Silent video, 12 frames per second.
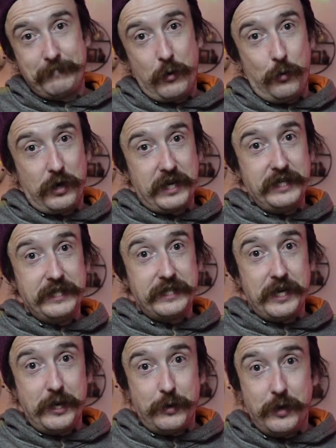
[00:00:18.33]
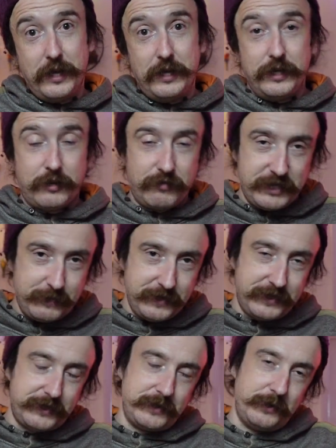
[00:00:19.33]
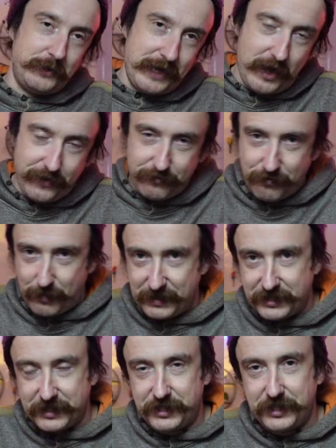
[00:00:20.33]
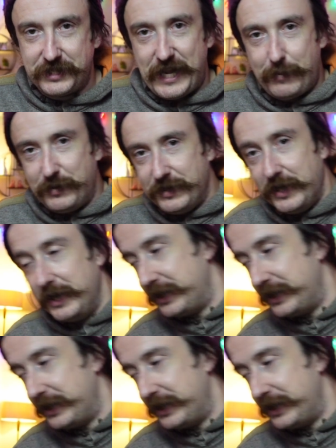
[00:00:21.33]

What can you do? Christmas, all that other rubbish that's just happened.